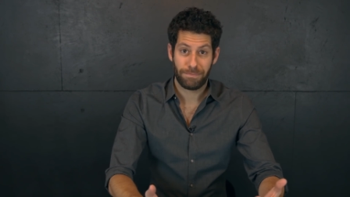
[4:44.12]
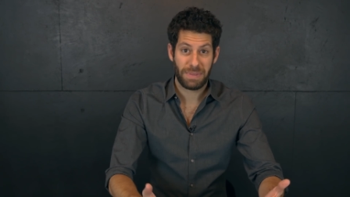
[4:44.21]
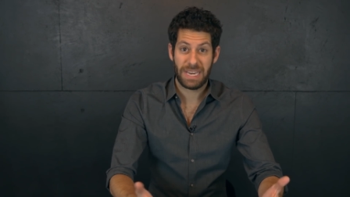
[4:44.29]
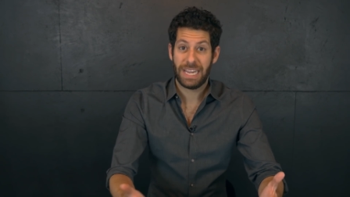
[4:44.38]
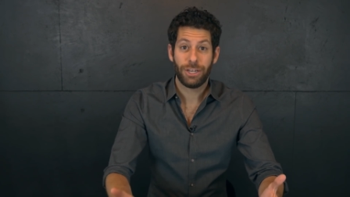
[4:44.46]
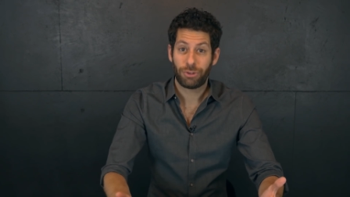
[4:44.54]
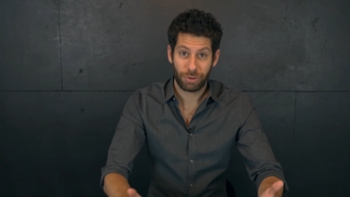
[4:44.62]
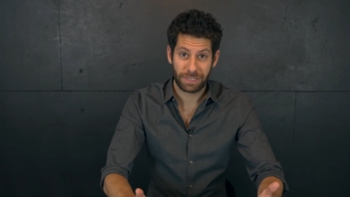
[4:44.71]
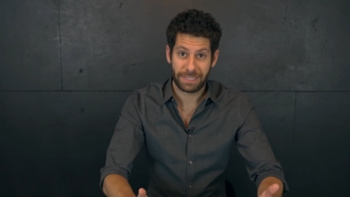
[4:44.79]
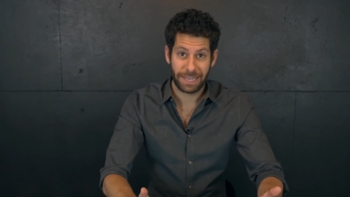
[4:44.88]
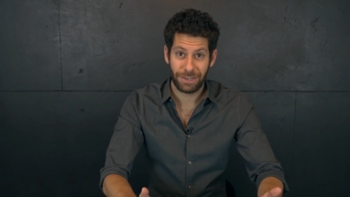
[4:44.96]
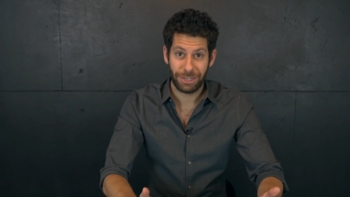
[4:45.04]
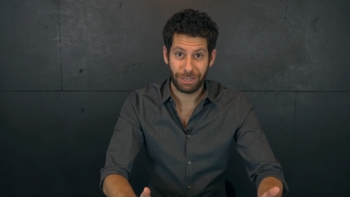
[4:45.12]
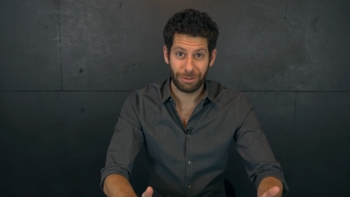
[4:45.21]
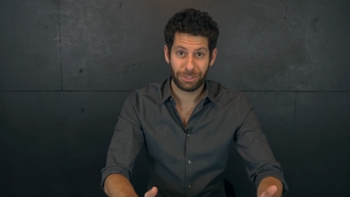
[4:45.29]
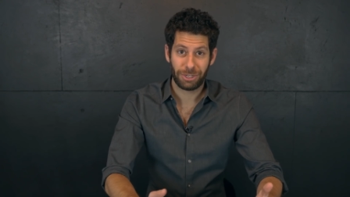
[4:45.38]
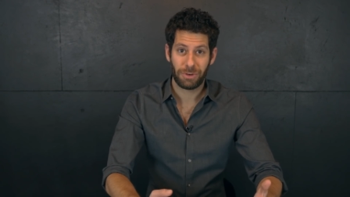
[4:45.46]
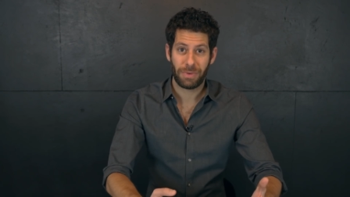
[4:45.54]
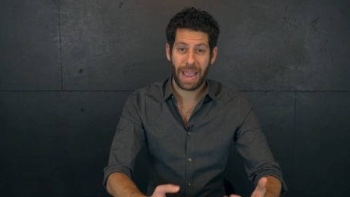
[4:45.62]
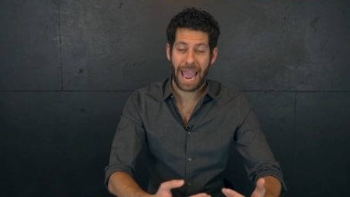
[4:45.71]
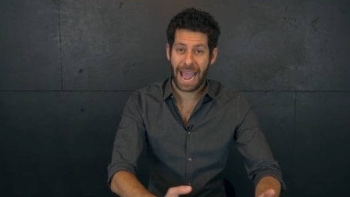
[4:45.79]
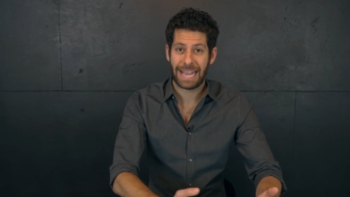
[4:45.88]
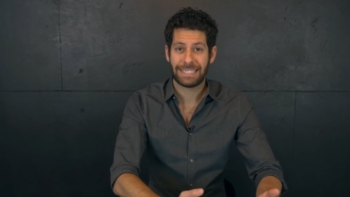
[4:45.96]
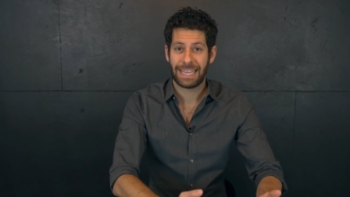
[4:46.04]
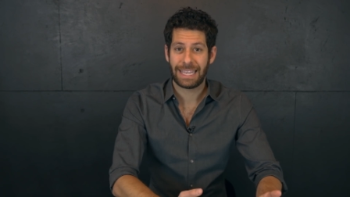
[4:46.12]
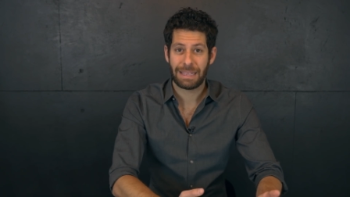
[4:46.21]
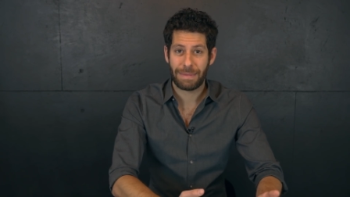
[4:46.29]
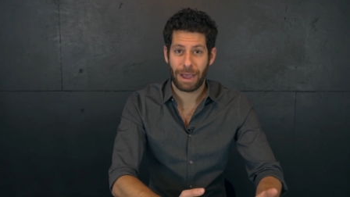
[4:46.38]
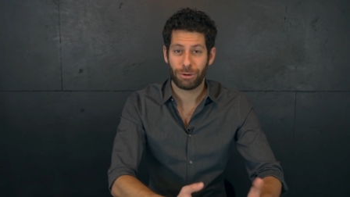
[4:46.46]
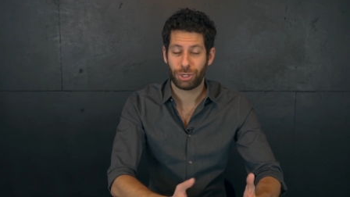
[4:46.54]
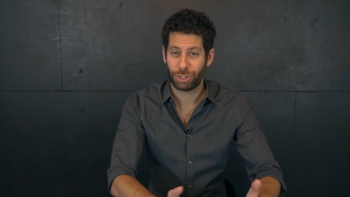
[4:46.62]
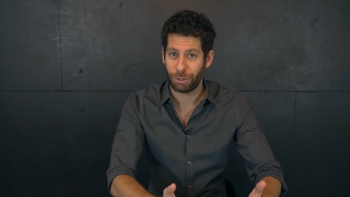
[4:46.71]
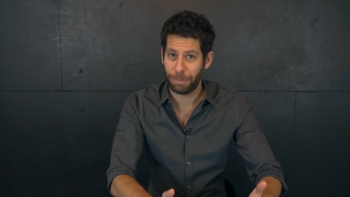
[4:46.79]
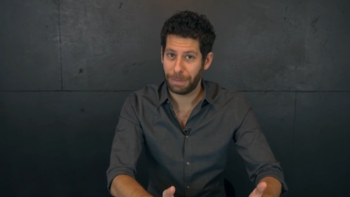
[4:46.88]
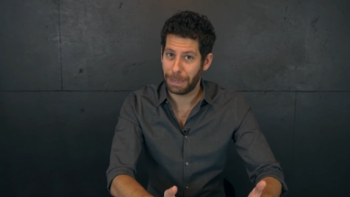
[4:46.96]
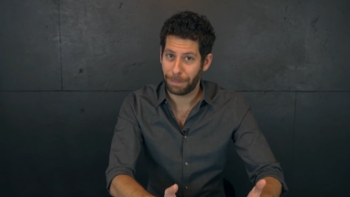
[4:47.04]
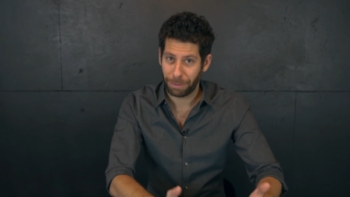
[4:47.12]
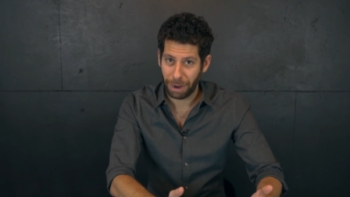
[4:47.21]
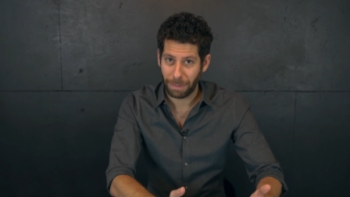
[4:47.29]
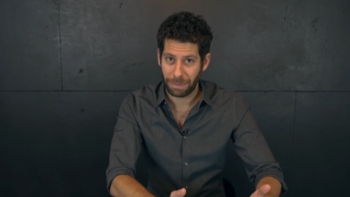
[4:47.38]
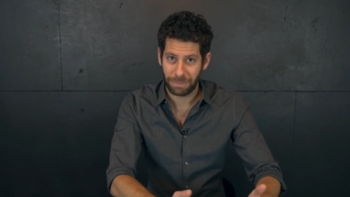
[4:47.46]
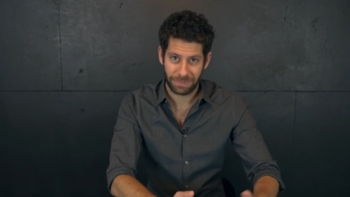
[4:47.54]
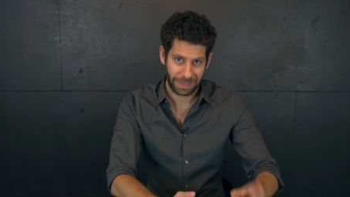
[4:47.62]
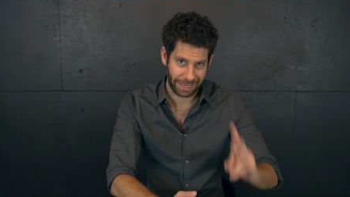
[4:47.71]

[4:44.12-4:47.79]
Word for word: been interested in you, so asking them out shouldn't be a problem.